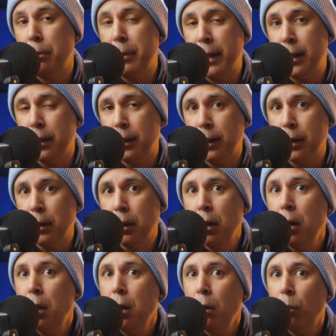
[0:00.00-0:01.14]
immediately
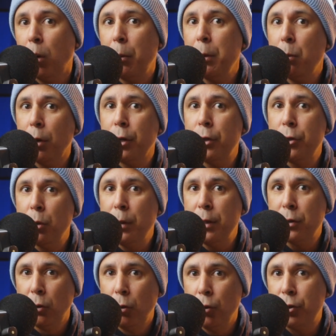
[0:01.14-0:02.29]
what we want to do
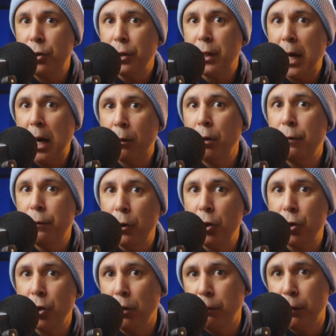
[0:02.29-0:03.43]
is launch the current
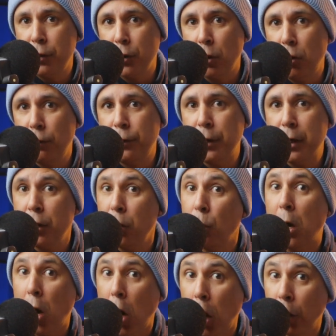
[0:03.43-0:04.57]
version of Resolve that you
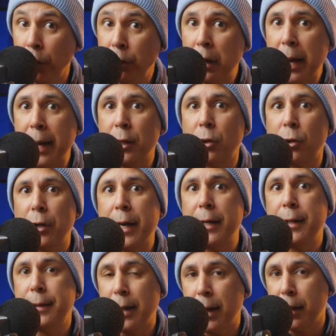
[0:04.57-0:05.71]
are on and create a
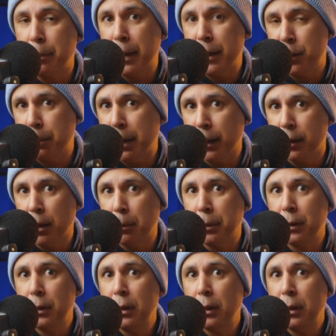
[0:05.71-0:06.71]
database backup.